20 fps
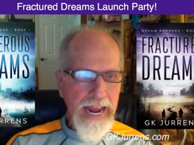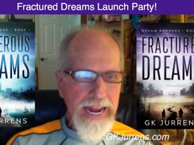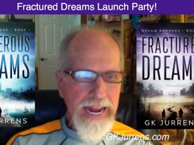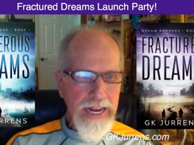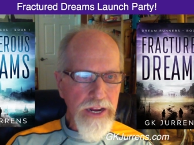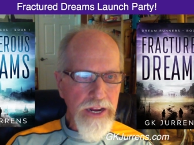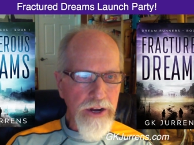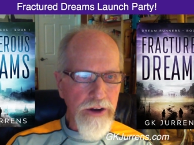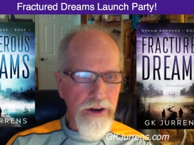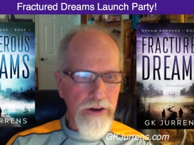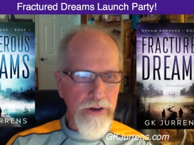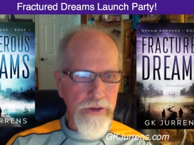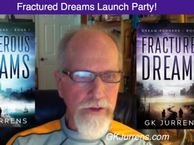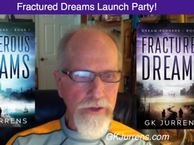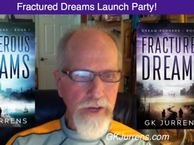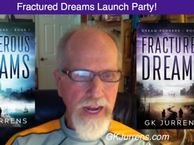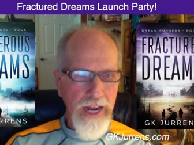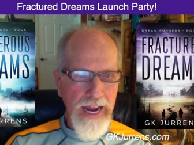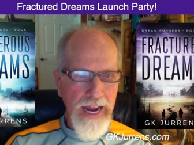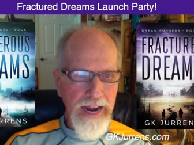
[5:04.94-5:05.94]
8
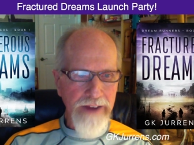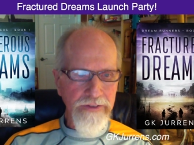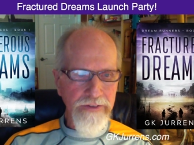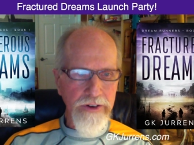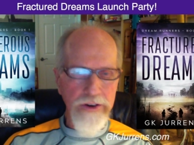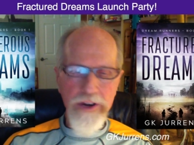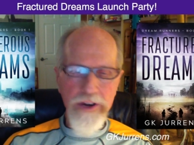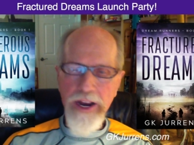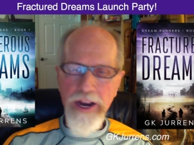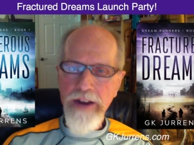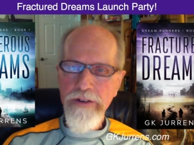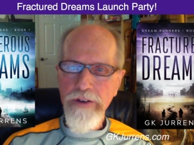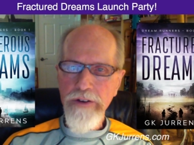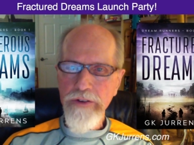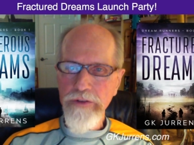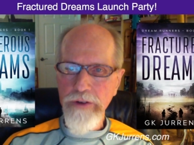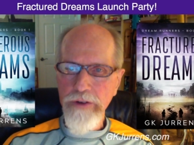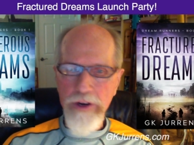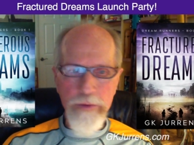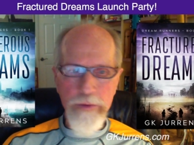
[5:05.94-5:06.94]
years after
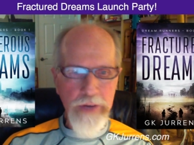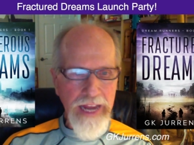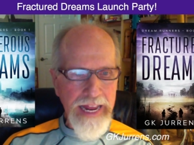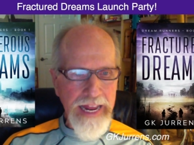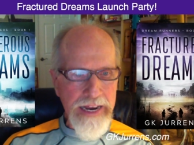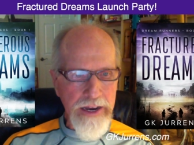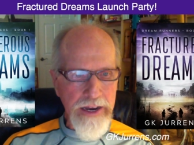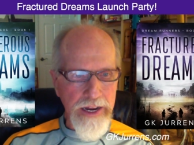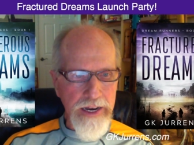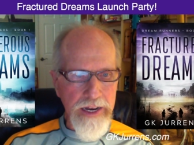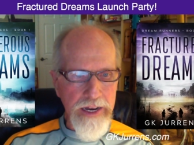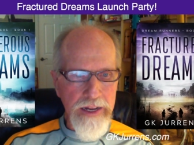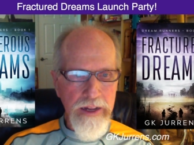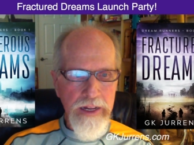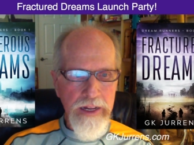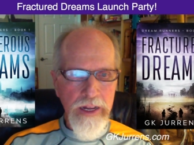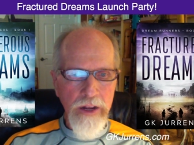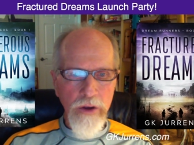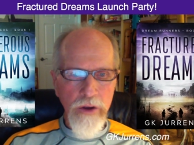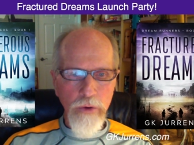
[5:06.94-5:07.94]
Dangerous Dreams ended,
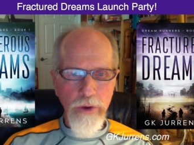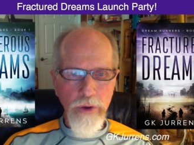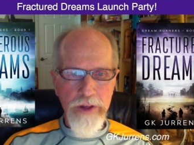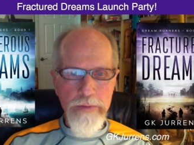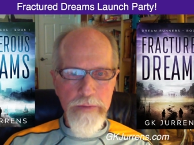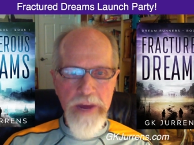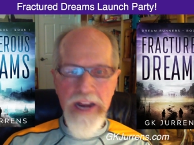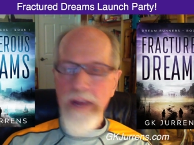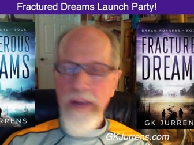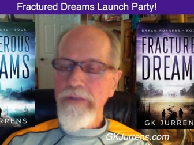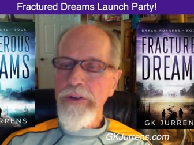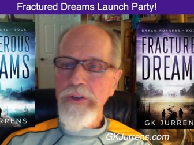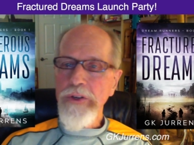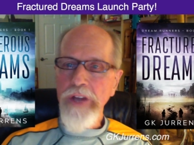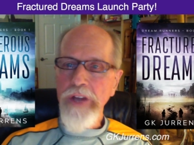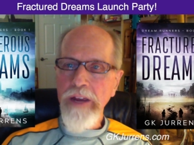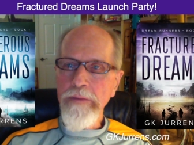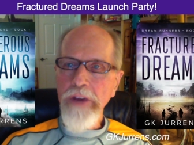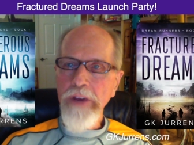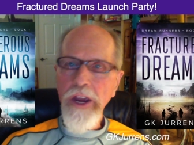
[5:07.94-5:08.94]
with many of the
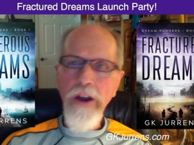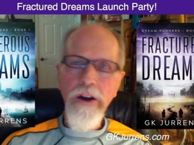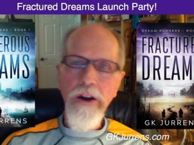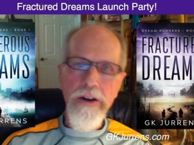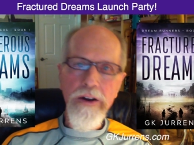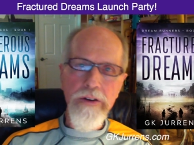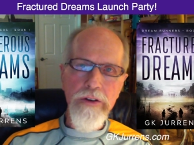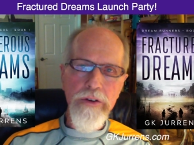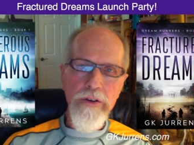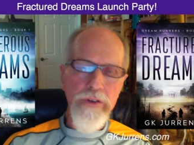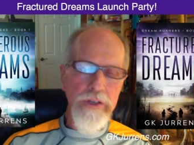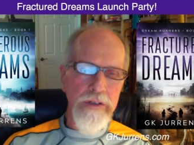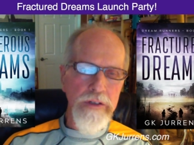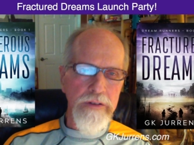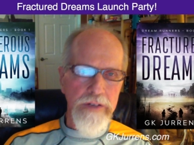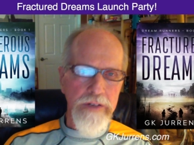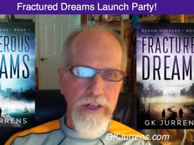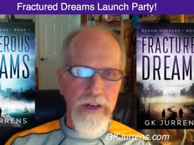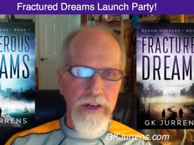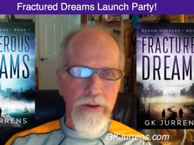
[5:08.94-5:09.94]
same characters.
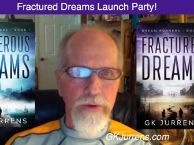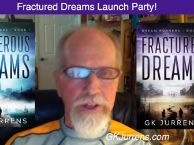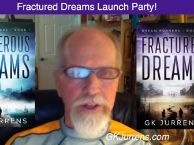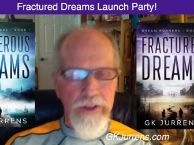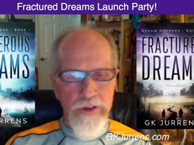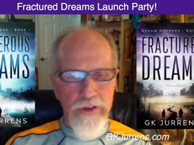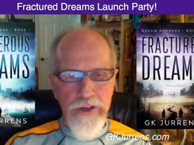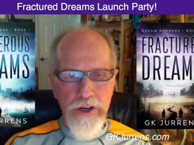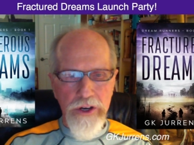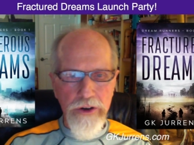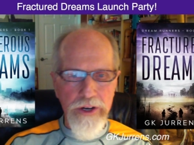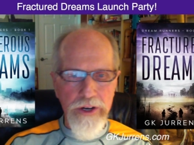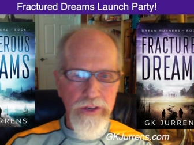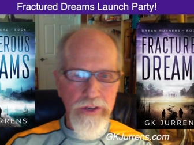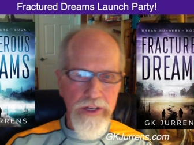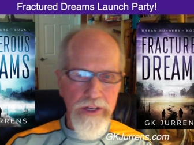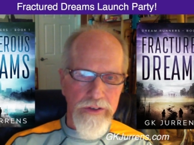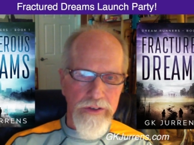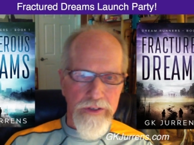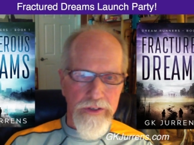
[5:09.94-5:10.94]
And, with a series,
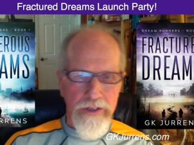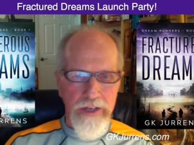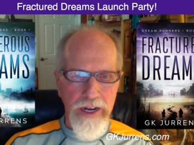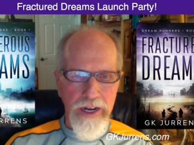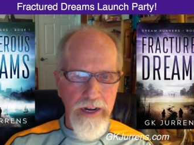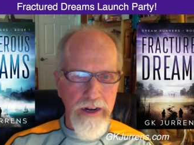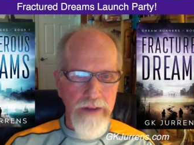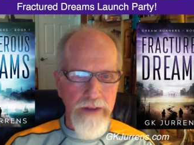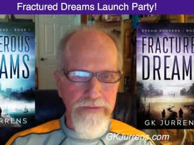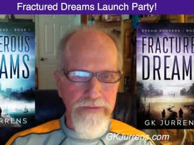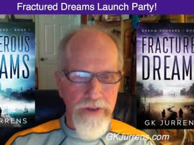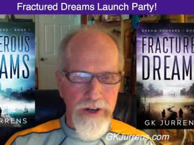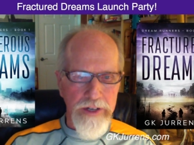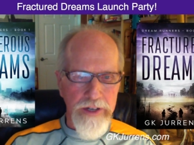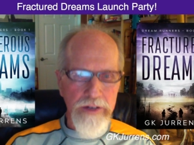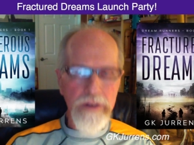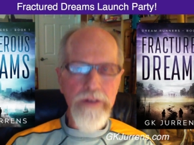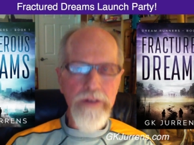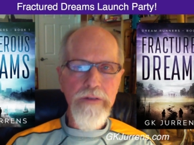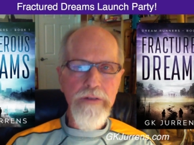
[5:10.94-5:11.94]
that's kind of comforting
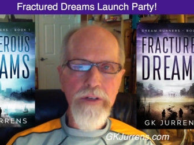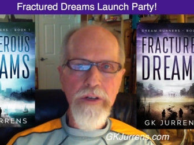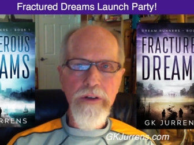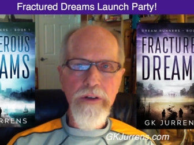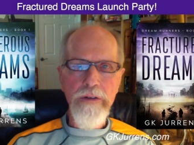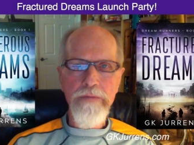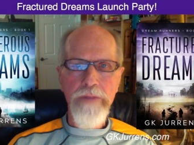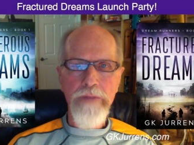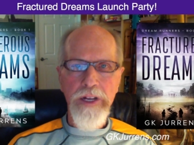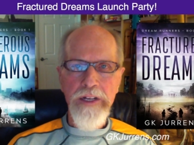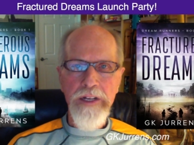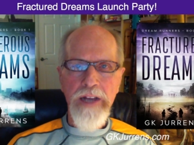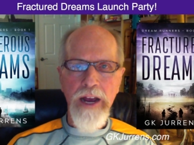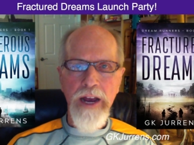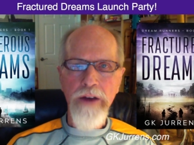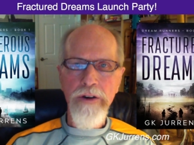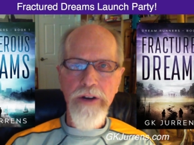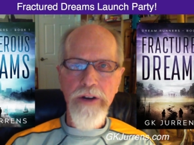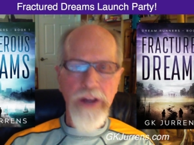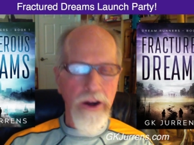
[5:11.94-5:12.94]
to
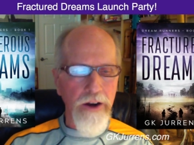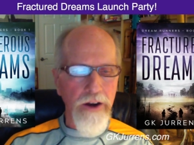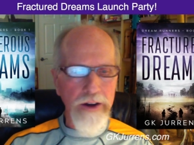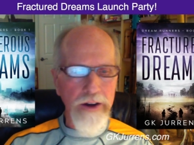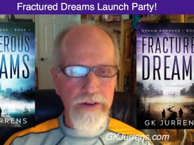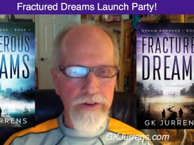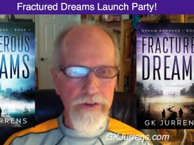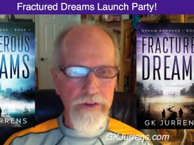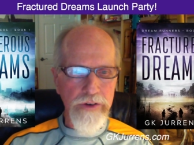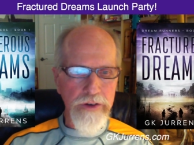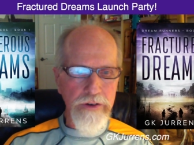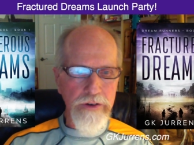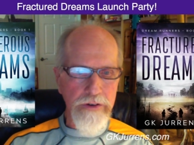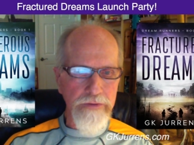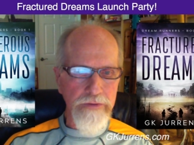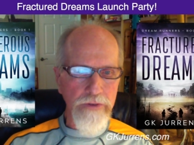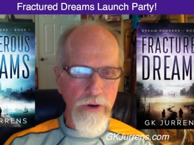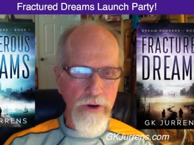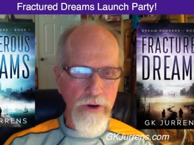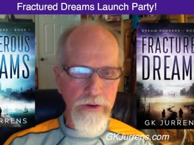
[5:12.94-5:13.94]
encounter characters that
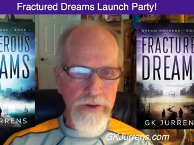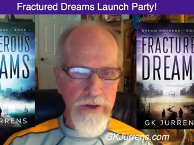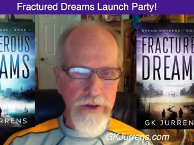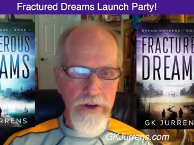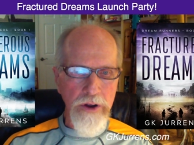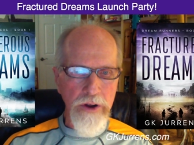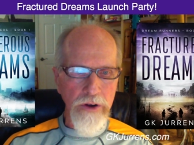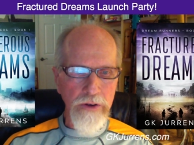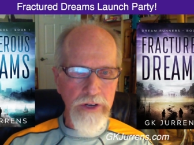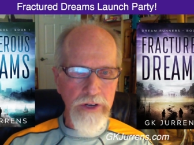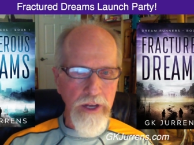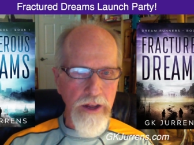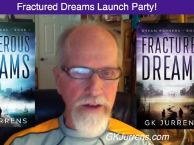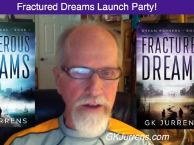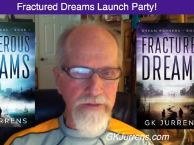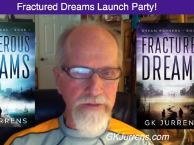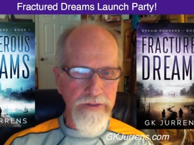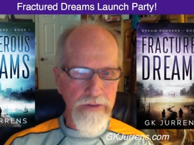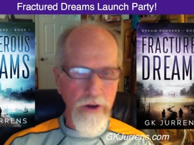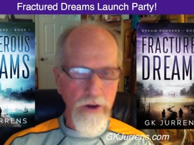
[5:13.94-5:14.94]
you've grown to know and
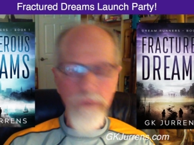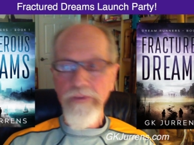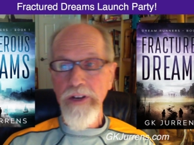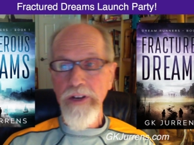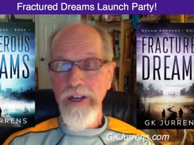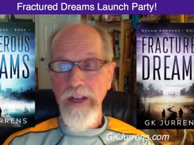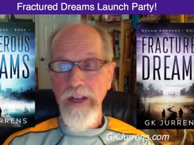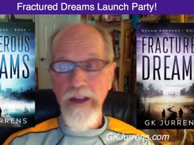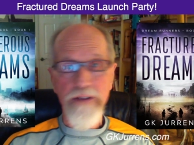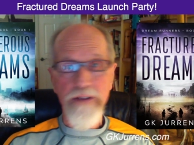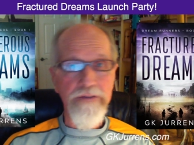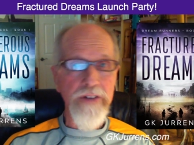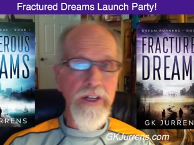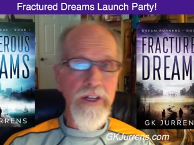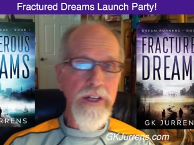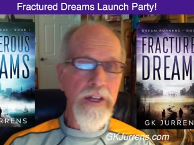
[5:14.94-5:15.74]
love, hopefully love,